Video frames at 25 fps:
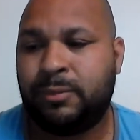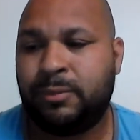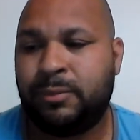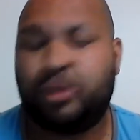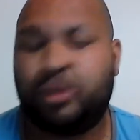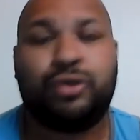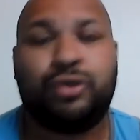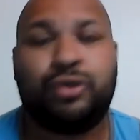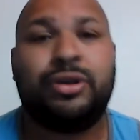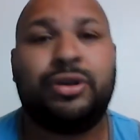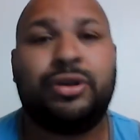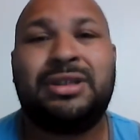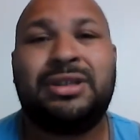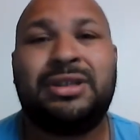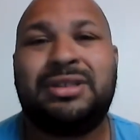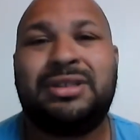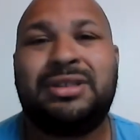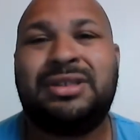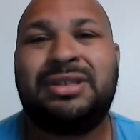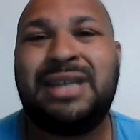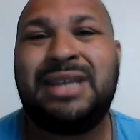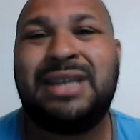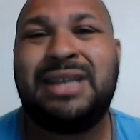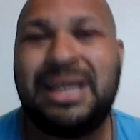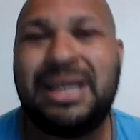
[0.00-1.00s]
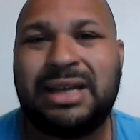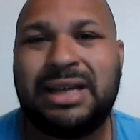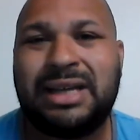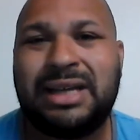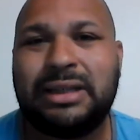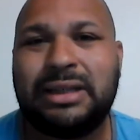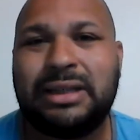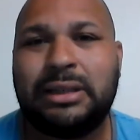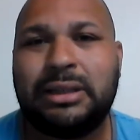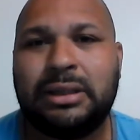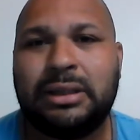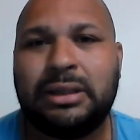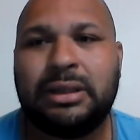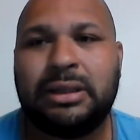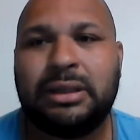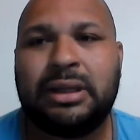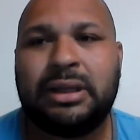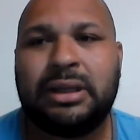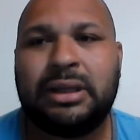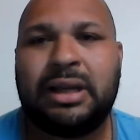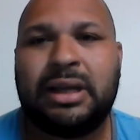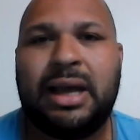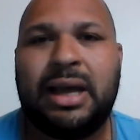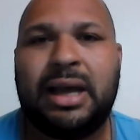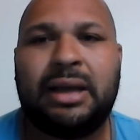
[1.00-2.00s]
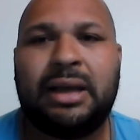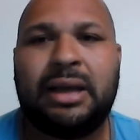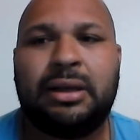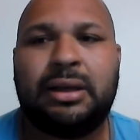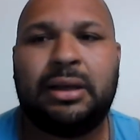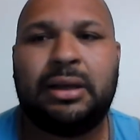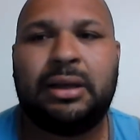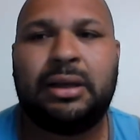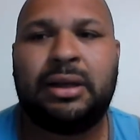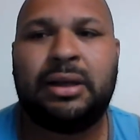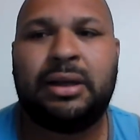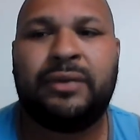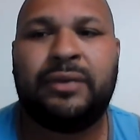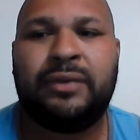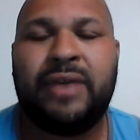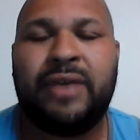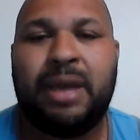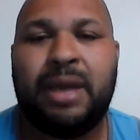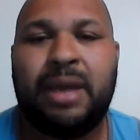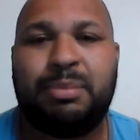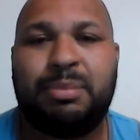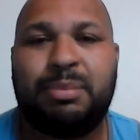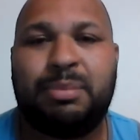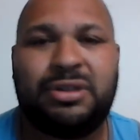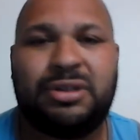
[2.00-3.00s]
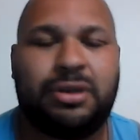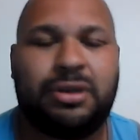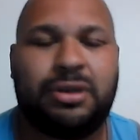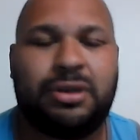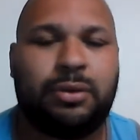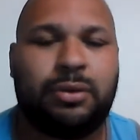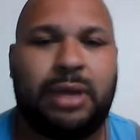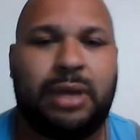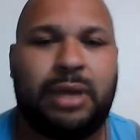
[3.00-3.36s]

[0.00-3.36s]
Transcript: critique kind of episode.